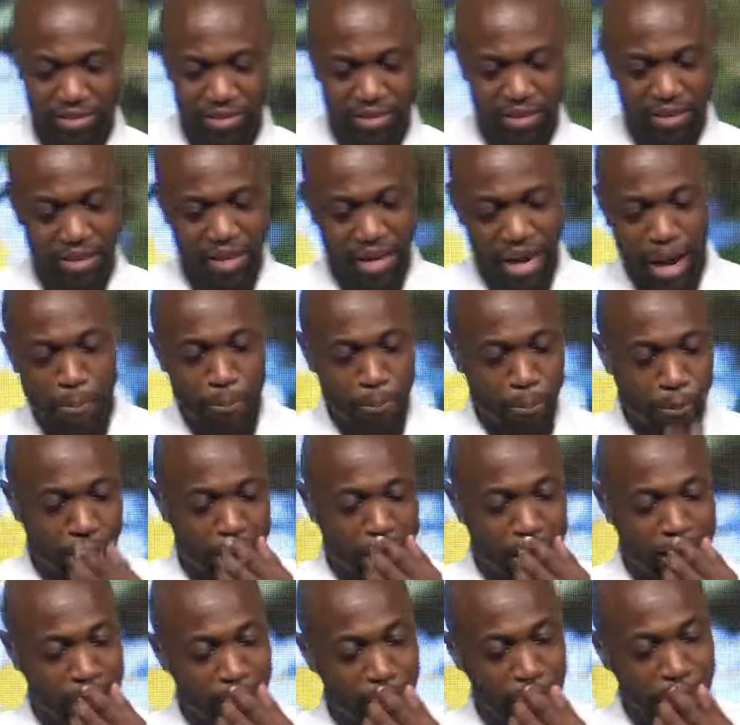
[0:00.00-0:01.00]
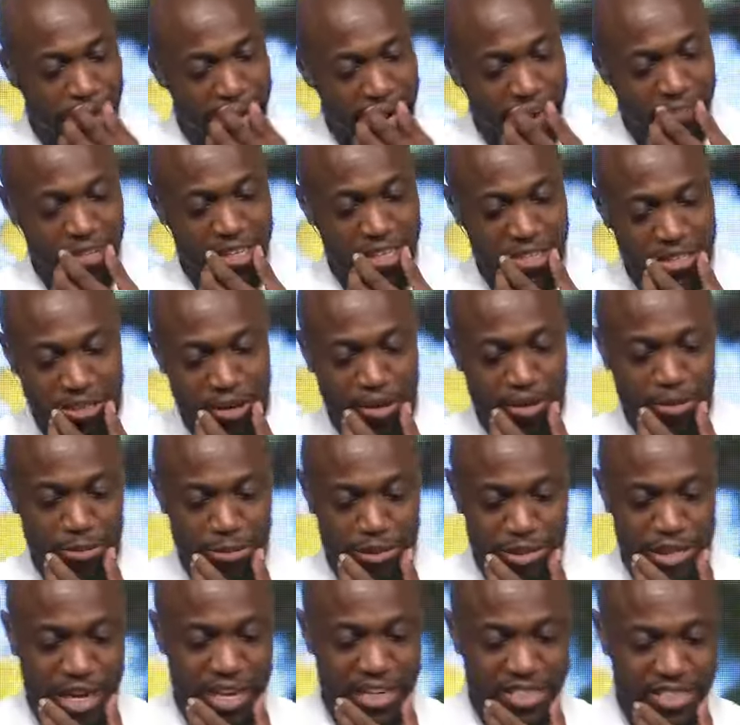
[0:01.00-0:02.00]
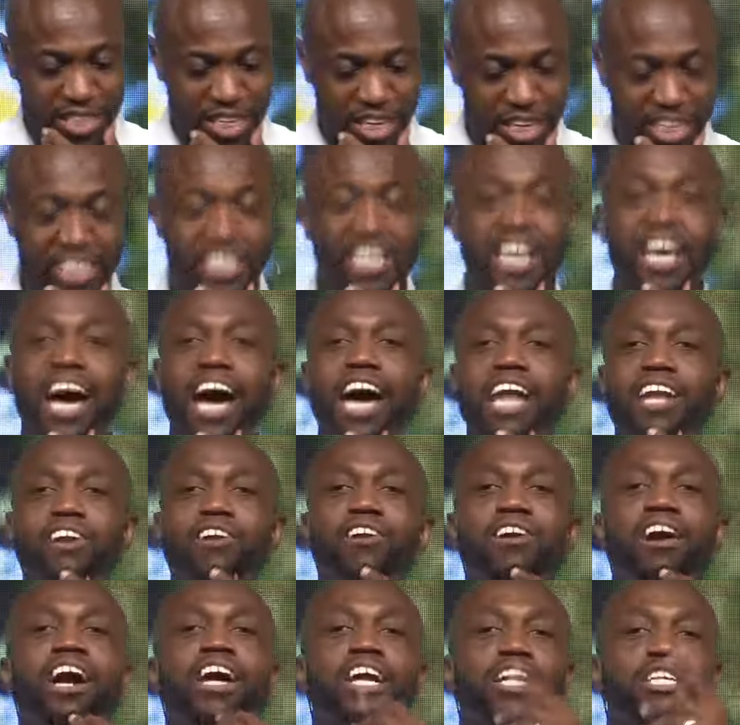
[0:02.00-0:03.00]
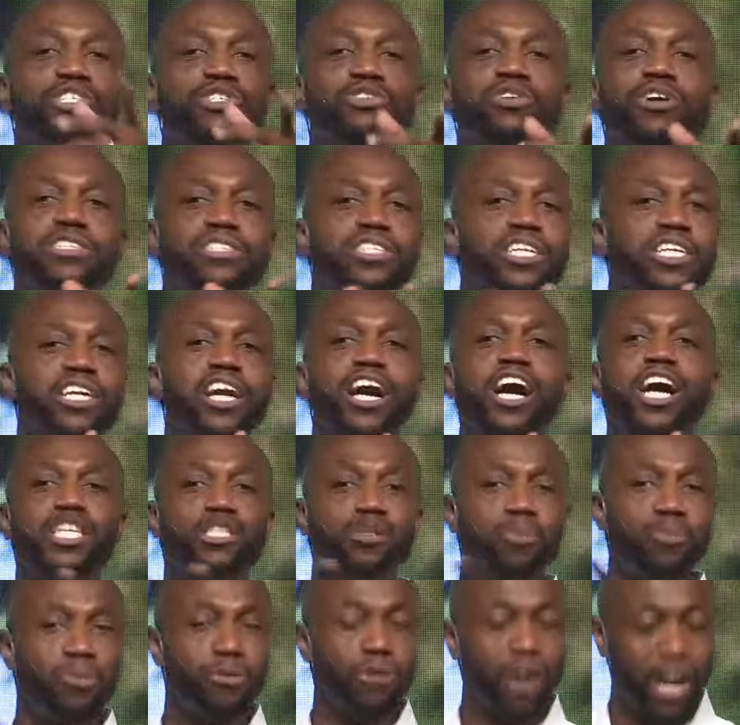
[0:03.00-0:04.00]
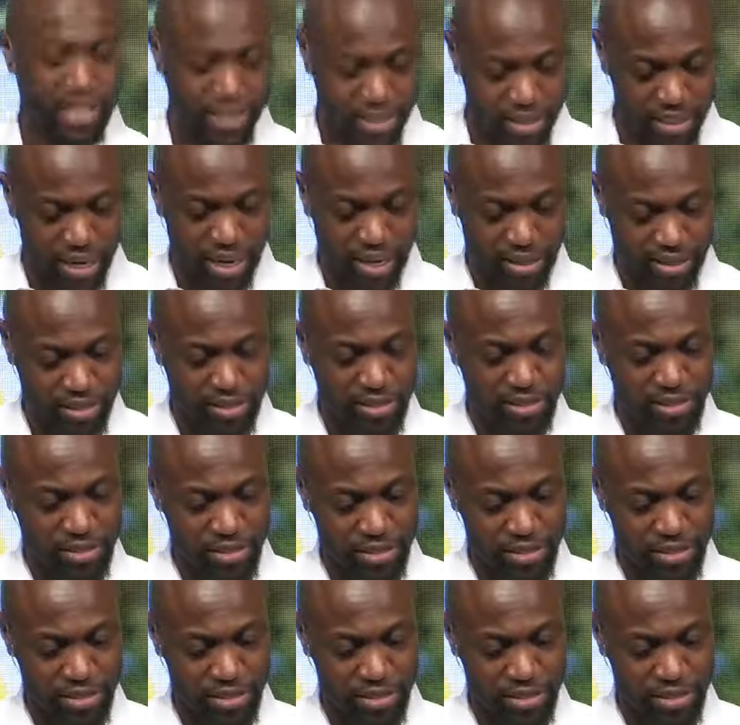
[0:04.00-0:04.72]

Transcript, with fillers: And I'm praying that whatever the circumstance is, I learn how to trust in God's process.